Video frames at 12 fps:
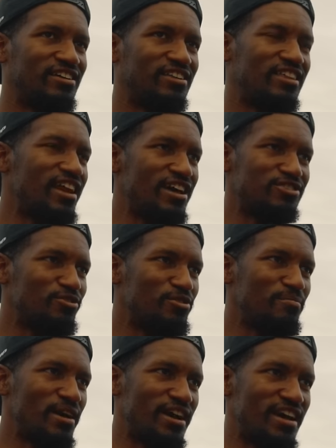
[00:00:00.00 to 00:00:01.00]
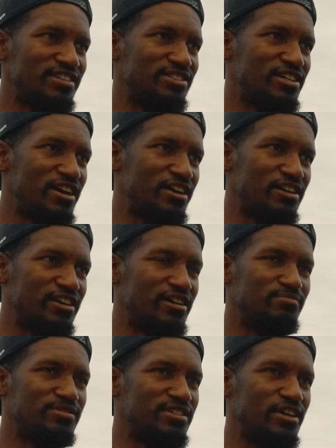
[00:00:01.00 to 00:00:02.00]
Then I tore my A C L and
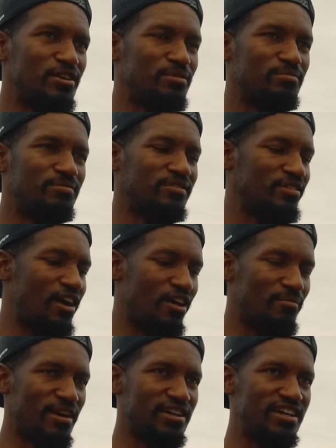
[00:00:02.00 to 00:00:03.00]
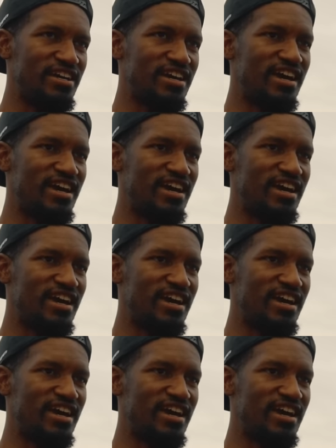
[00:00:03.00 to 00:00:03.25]
M C L, all my knee,